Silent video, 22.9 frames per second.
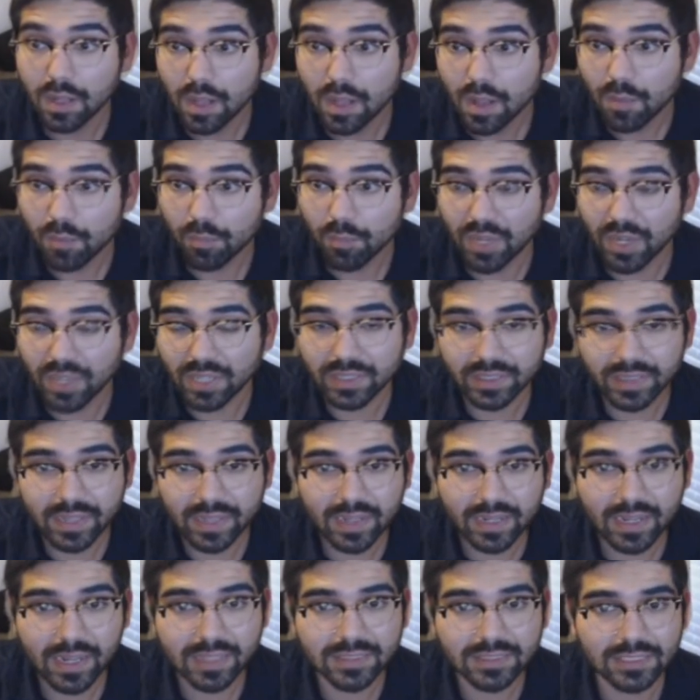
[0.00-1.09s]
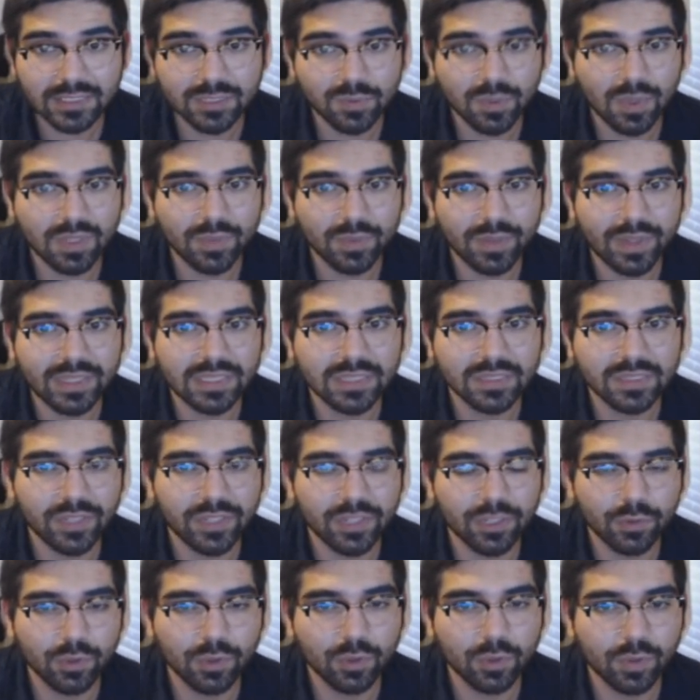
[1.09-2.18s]
But yeah, guys, I just want to make this
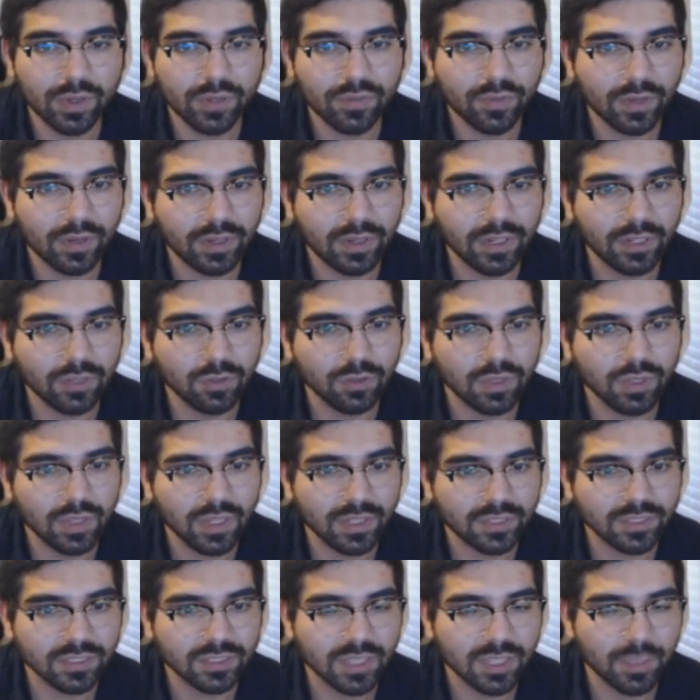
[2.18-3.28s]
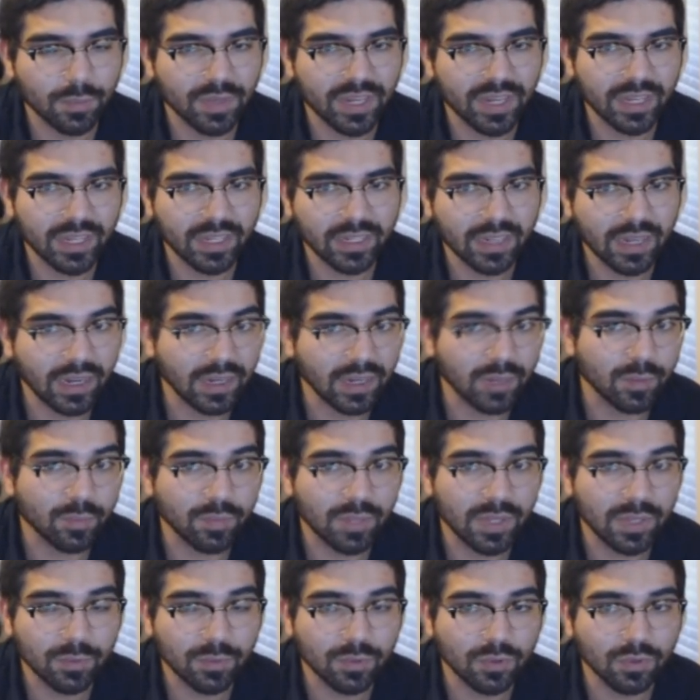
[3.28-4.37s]
video real quick for any new collectors coming in, any
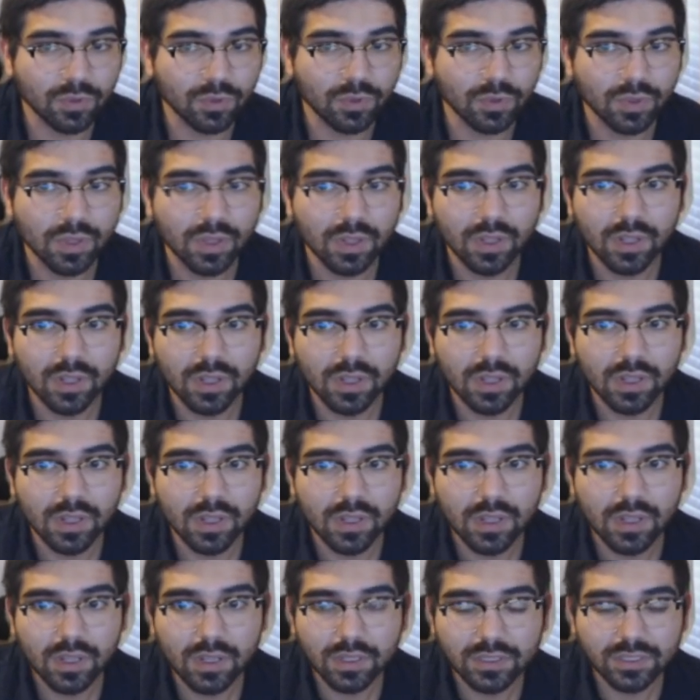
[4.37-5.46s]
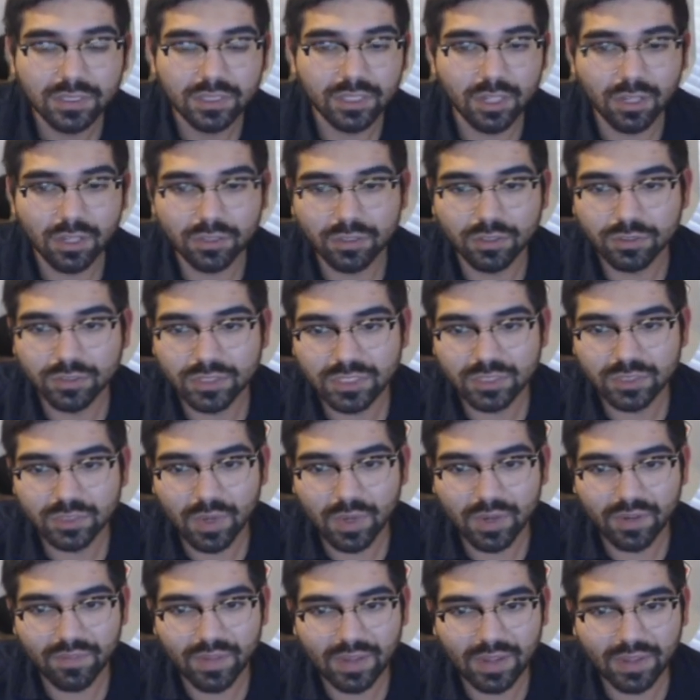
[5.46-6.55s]
people, you know, who just
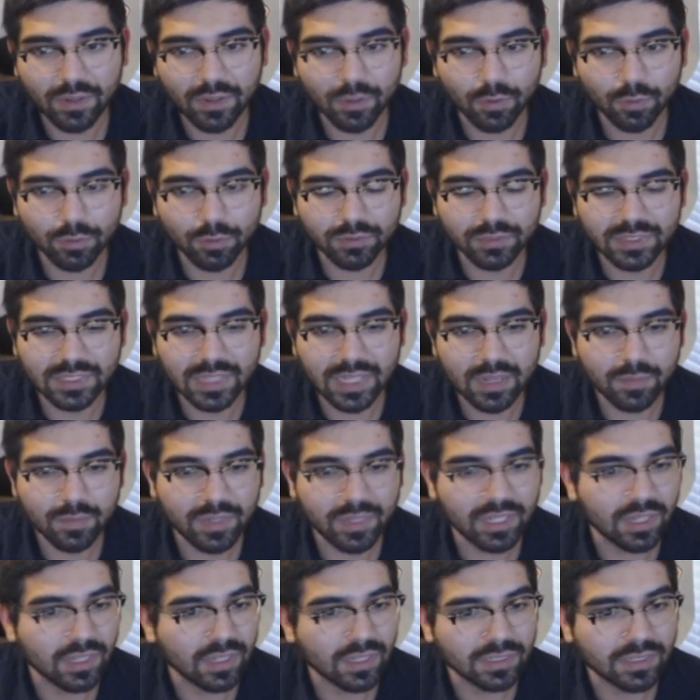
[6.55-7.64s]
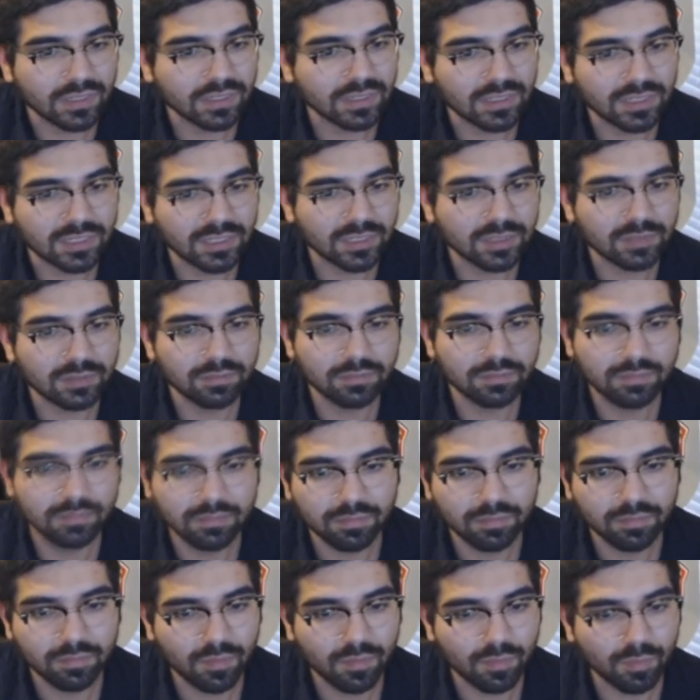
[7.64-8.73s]
want to find their roots again because it's
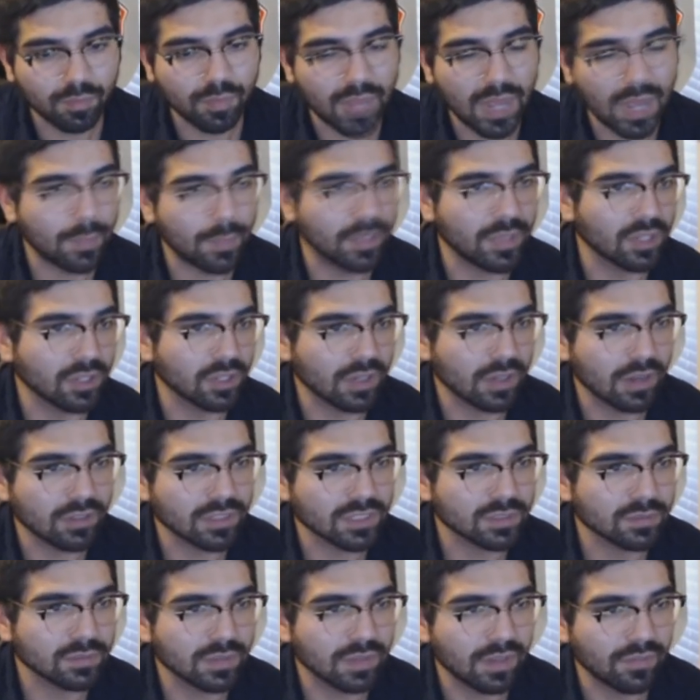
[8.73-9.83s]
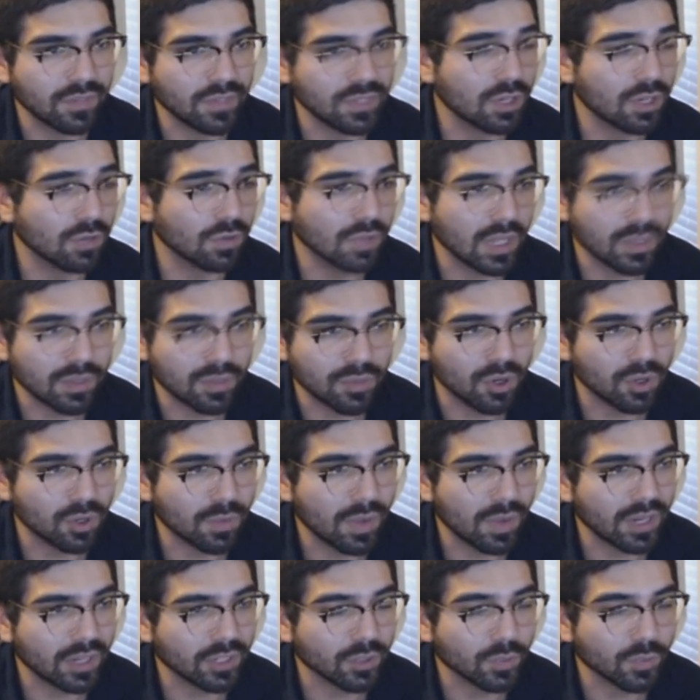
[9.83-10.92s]
popular now. If you don't like
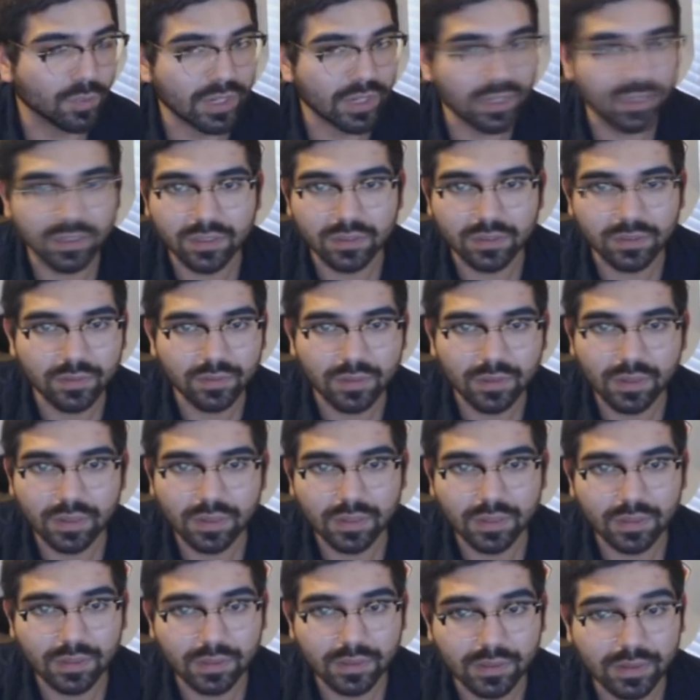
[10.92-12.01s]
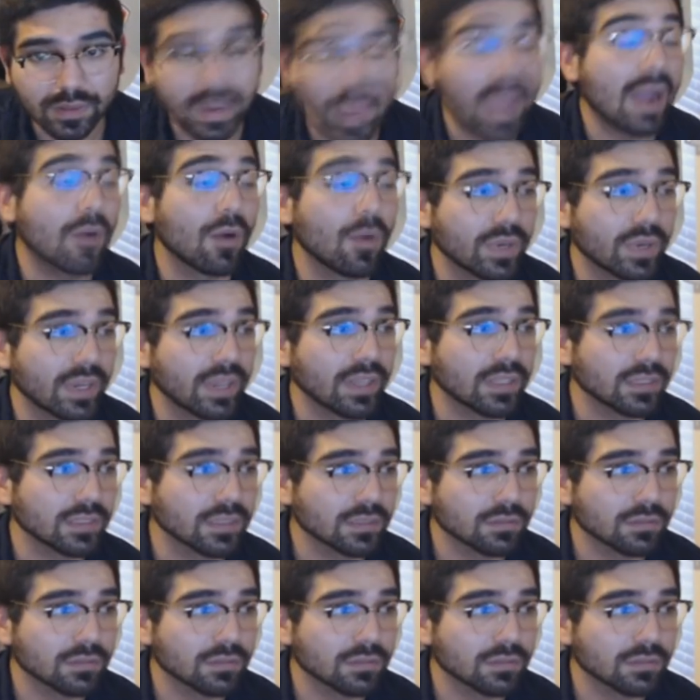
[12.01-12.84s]
Pokemon, you're weird nowadays.